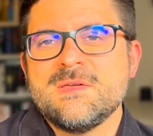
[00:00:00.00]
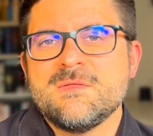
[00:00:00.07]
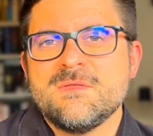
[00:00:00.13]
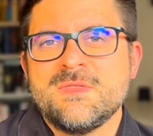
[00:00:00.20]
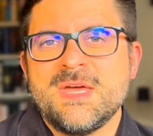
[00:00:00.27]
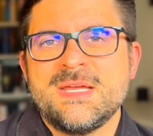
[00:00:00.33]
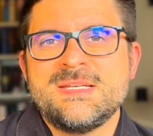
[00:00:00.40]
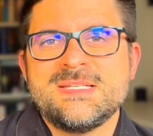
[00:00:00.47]

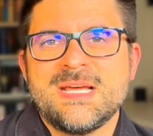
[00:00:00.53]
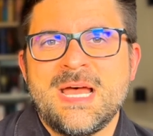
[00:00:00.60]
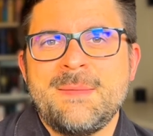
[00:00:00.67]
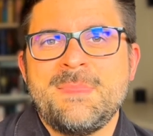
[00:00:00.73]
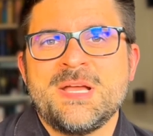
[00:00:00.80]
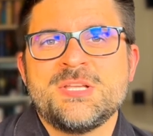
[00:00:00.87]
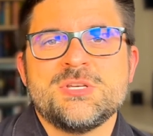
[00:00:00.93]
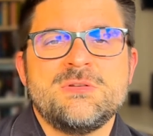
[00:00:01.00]
that I'm
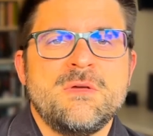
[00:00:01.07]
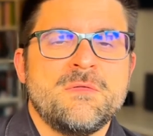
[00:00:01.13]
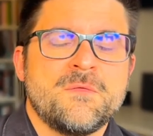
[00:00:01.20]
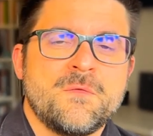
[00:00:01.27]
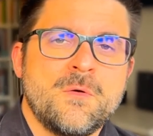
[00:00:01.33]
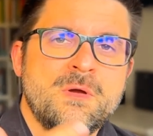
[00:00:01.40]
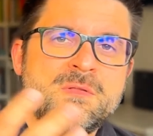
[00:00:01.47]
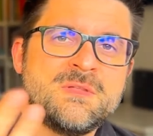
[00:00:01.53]
actually
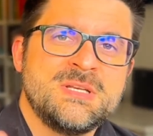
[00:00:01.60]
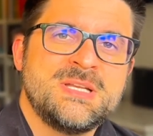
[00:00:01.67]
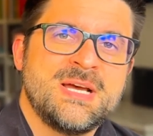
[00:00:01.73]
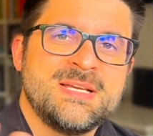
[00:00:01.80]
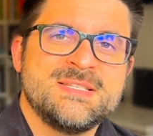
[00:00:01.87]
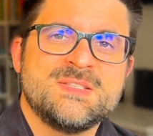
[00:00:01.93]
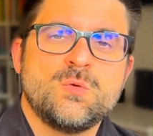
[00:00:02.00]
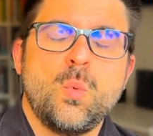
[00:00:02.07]
throwing the
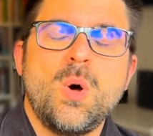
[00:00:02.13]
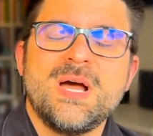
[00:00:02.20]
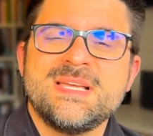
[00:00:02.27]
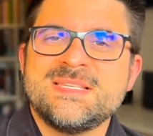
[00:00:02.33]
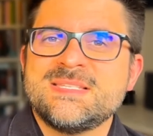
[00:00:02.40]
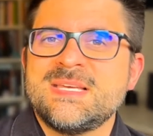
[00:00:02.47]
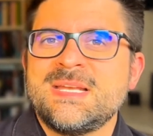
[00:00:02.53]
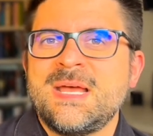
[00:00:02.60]
dice
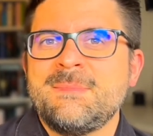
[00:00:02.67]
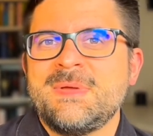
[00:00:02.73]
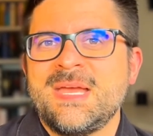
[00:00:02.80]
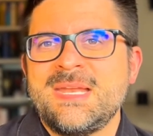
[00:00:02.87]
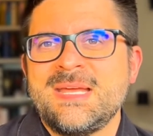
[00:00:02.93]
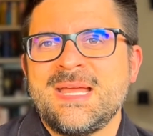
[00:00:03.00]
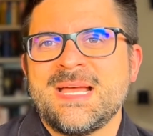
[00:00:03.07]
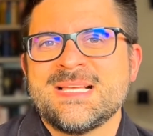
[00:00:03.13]
twice and I'm
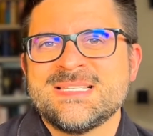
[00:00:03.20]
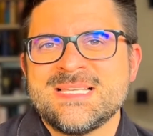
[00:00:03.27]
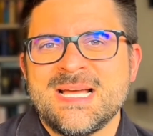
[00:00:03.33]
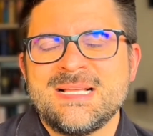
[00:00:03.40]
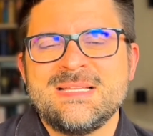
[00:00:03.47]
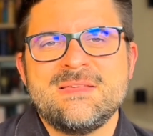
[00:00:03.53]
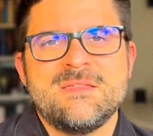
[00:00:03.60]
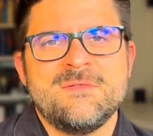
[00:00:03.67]
getting
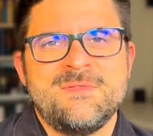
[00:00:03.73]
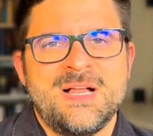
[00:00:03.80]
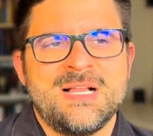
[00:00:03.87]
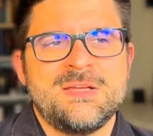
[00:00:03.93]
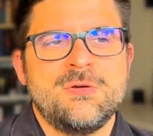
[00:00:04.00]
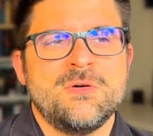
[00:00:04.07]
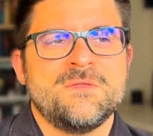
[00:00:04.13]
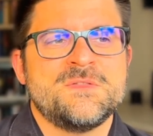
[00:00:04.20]
exactly the
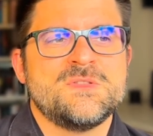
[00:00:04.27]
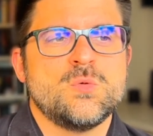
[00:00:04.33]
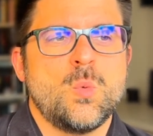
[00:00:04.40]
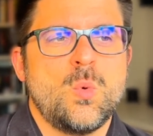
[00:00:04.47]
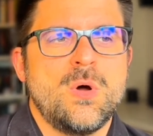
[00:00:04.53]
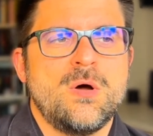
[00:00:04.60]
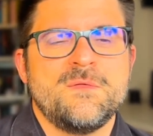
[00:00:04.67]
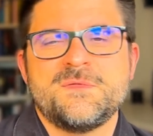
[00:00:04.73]
value
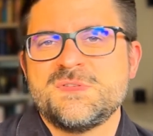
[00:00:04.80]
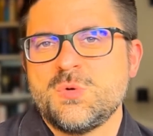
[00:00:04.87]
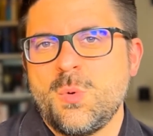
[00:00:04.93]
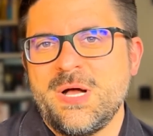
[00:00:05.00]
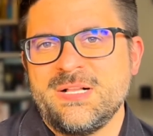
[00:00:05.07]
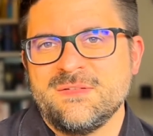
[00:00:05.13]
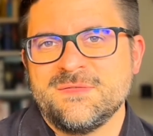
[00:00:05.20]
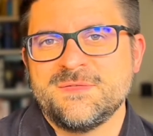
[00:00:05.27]
of
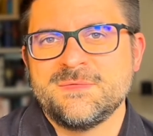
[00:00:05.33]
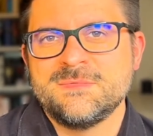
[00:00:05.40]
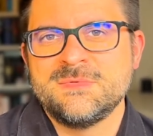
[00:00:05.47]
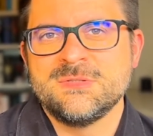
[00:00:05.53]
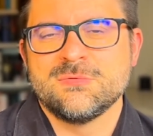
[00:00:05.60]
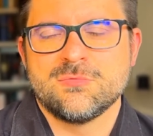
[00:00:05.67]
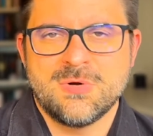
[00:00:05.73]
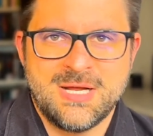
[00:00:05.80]
12,
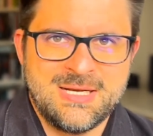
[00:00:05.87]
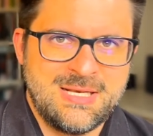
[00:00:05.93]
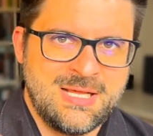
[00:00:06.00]
right?